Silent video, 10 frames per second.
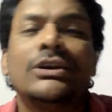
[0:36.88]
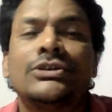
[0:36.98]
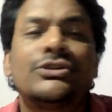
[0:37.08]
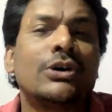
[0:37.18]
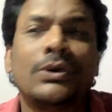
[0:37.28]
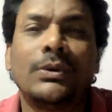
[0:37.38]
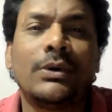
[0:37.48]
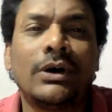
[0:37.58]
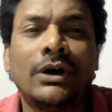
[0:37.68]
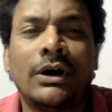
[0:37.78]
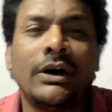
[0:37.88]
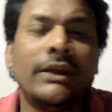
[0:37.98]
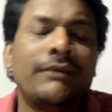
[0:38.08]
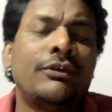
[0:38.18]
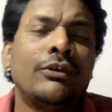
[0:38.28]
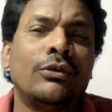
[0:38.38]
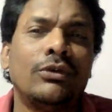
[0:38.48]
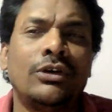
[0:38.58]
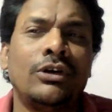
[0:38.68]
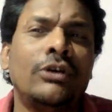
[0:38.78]
So, if
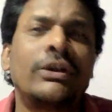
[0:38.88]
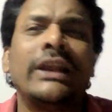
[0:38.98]
you look